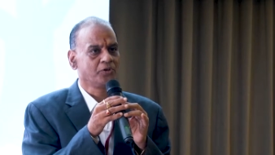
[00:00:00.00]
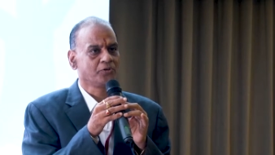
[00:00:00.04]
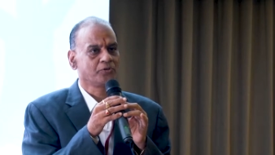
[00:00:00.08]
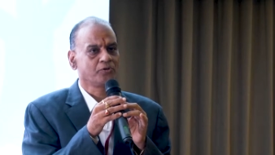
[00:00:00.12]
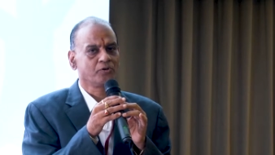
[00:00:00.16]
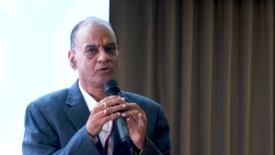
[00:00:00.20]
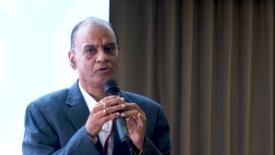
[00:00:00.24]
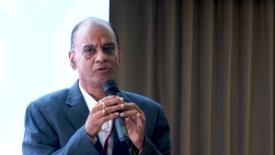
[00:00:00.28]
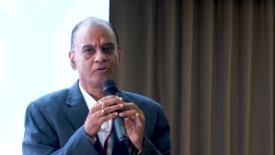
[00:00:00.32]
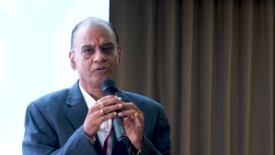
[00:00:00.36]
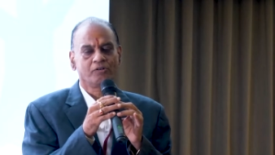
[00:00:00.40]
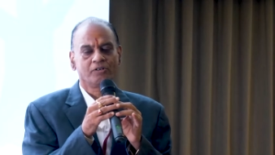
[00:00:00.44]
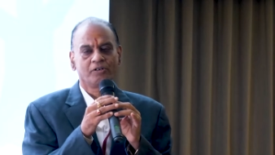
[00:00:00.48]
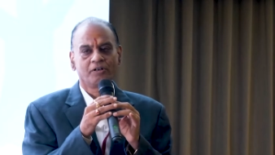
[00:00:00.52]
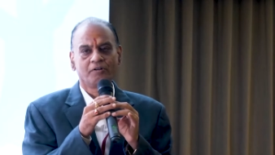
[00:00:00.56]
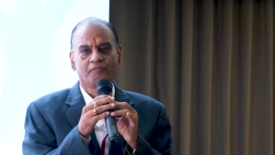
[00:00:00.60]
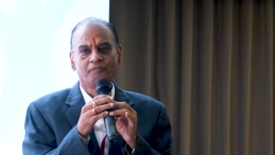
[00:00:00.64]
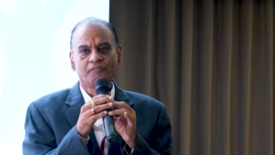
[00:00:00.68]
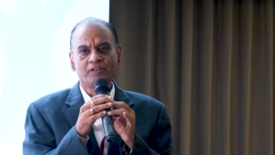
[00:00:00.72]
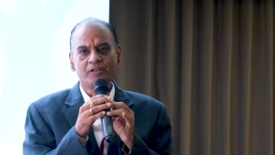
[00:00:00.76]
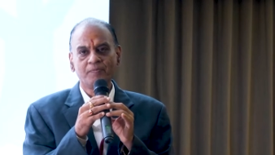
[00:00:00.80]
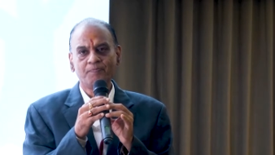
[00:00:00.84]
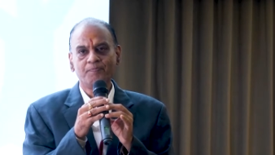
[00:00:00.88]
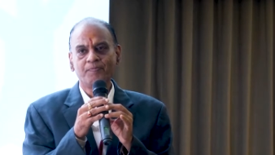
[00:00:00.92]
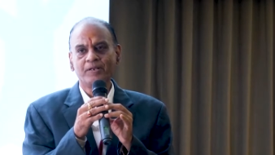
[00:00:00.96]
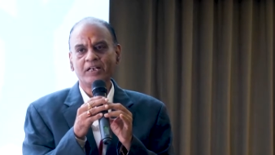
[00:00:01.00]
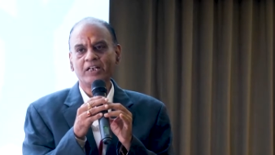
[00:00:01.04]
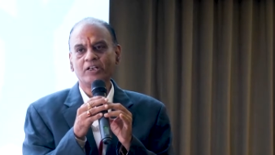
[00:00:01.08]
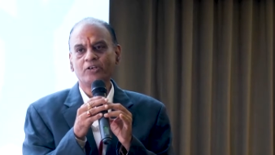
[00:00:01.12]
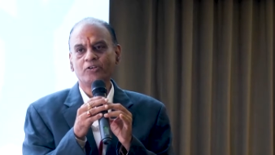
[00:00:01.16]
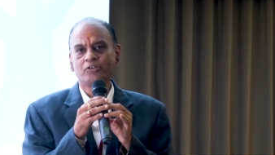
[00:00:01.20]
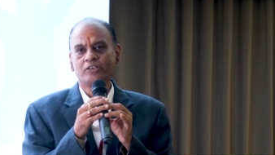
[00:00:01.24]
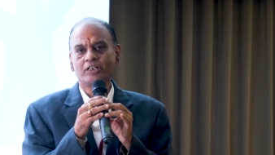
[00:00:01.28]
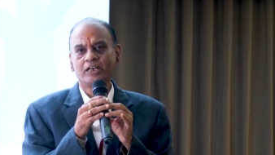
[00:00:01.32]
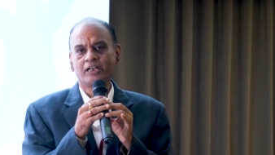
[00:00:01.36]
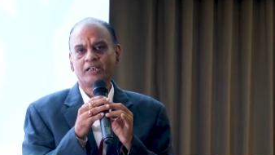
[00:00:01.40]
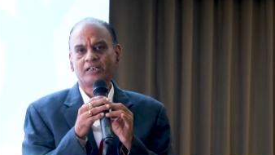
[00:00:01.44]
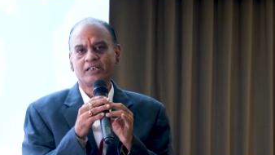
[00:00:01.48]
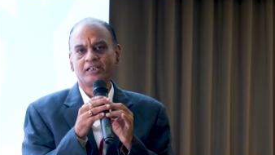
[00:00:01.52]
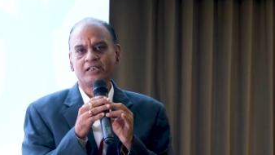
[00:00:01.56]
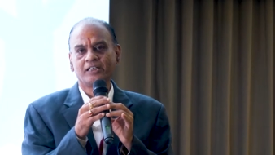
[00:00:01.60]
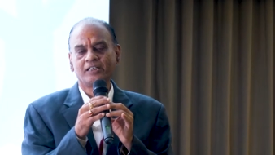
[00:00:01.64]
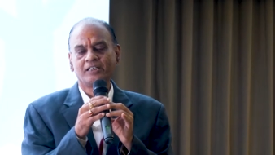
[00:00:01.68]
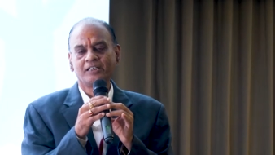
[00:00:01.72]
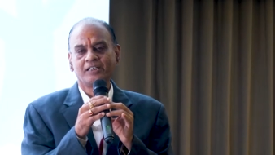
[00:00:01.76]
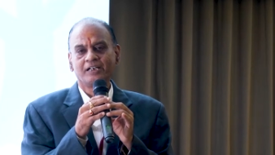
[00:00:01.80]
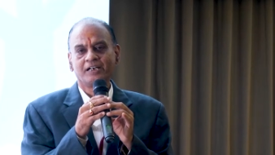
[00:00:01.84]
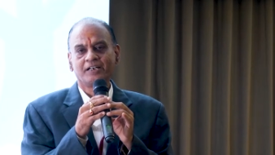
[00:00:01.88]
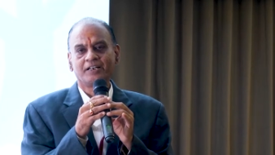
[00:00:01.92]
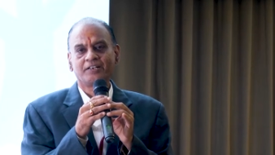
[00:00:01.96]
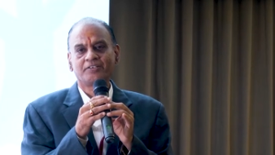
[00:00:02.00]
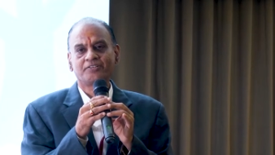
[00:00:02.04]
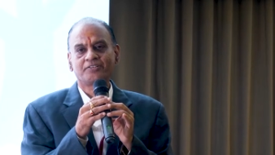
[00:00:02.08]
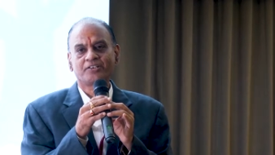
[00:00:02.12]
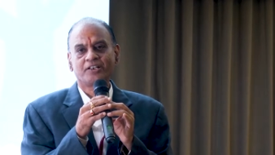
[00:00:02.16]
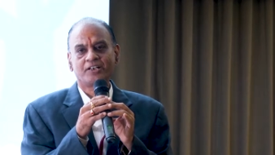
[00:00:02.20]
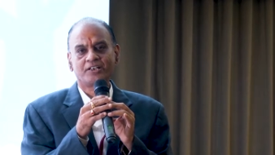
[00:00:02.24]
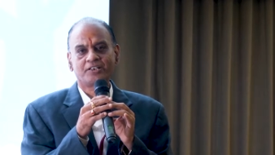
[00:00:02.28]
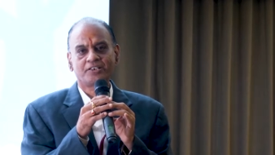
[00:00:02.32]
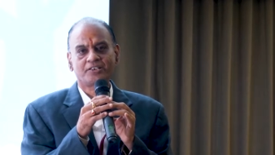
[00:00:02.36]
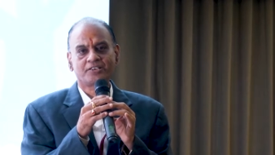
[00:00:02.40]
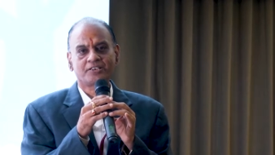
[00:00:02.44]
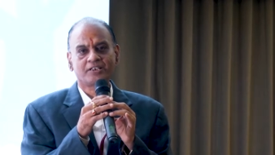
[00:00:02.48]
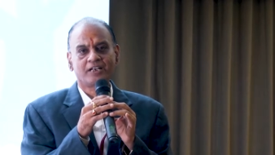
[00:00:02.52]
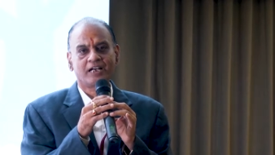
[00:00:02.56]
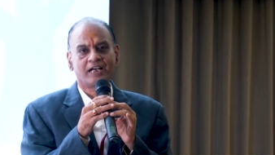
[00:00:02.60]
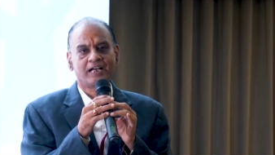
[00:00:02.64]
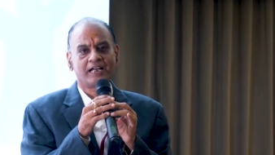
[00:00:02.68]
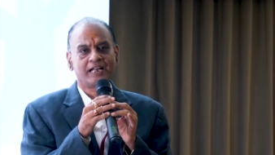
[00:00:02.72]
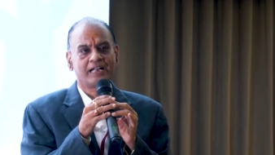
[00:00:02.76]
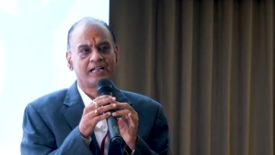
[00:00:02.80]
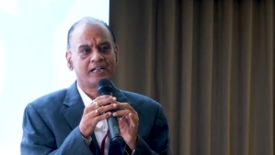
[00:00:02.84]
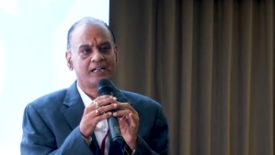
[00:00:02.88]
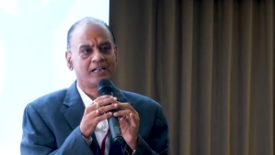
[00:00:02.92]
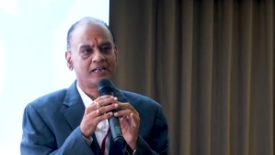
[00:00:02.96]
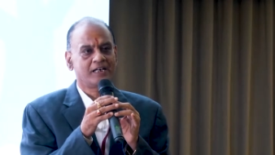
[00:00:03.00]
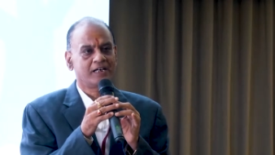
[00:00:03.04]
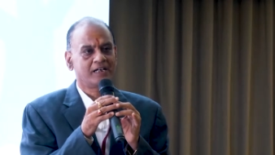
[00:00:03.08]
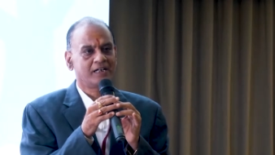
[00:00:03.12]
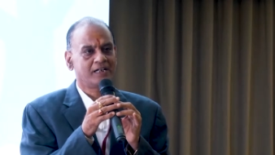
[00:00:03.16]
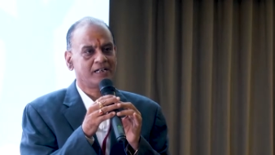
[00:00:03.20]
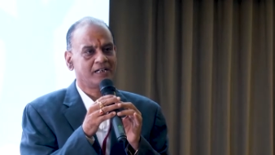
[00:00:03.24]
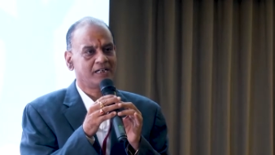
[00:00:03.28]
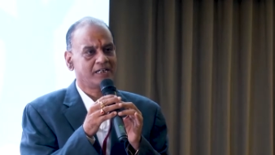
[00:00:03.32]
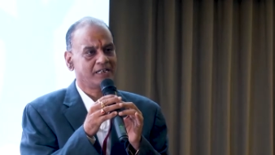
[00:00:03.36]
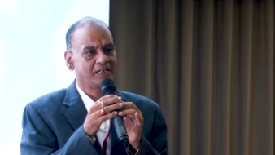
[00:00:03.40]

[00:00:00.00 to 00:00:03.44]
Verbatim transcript: So, we believe that uh, research and uh,